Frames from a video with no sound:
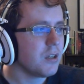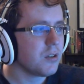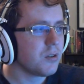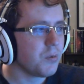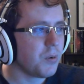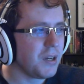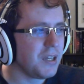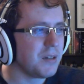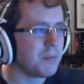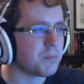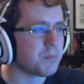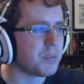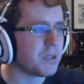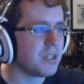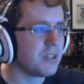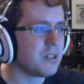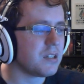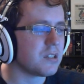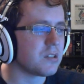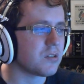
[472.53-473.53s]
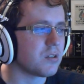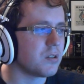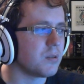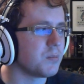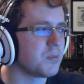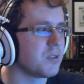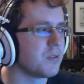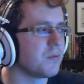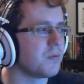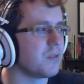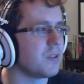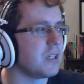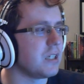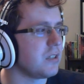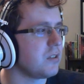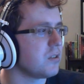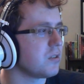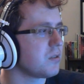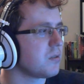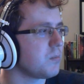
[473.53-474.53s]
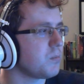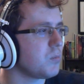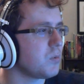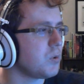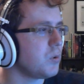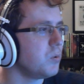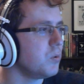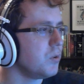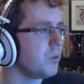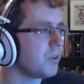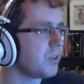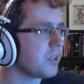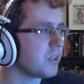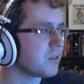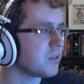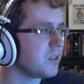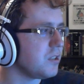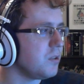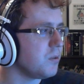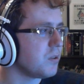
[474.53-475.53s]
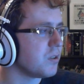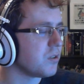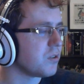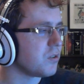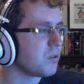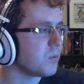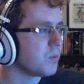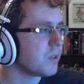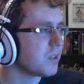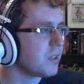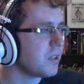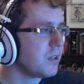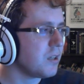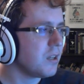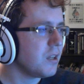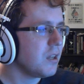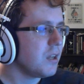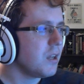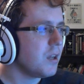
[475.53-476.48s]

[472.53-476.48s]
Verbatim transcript: quite a bit in terms of, like, just cool things that you can do with it,